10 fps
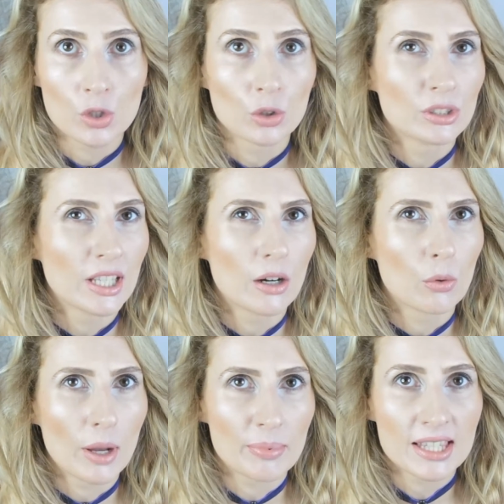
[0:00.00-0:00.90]
on their
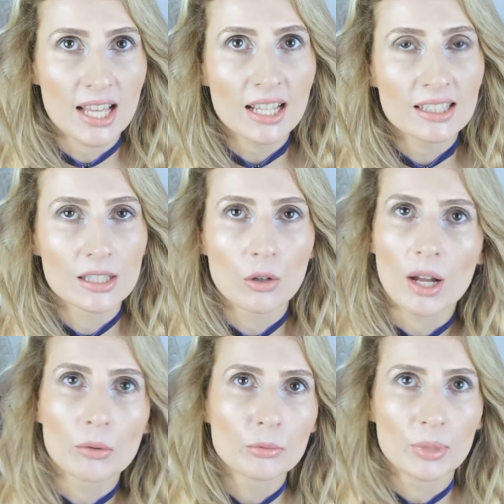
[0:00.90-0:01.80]
website, so
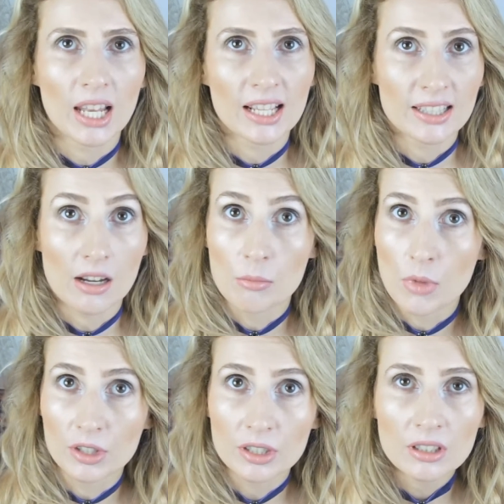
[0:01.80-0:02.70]
I would be like their
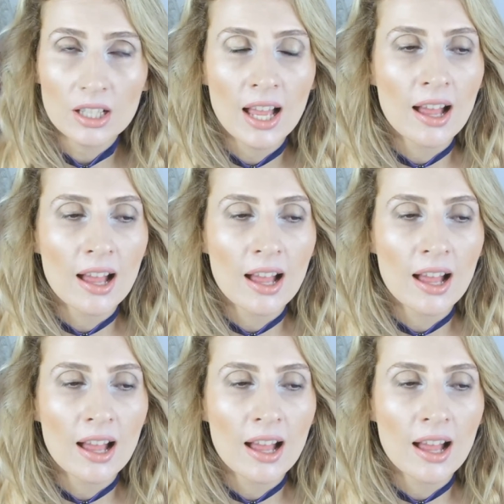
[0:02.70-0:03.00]
model.